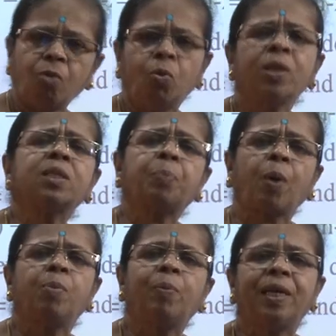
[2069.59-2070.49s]
what is the
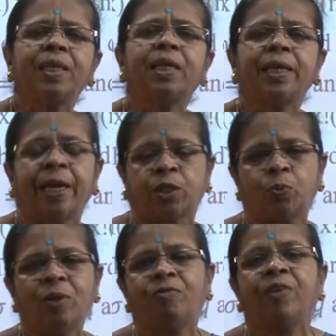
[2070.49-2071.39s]
probability that x
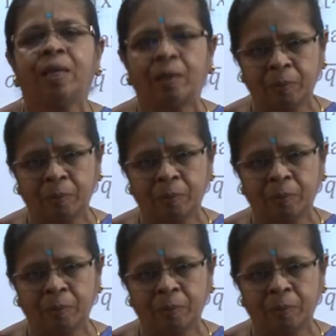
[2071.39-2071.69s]
will fail?